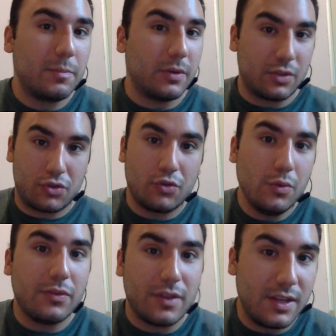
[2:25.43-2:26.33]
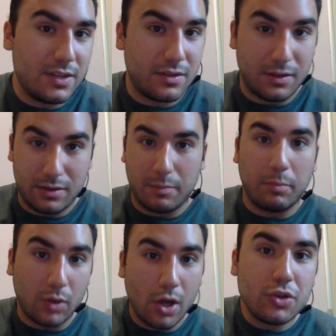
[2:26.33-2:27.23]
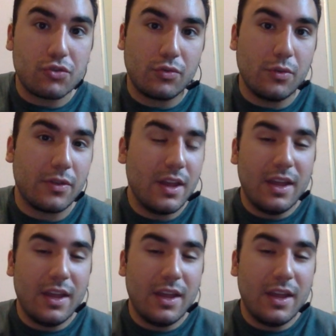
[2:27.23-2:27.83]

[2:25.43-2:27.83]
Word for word: but the truth is, the the blunt truth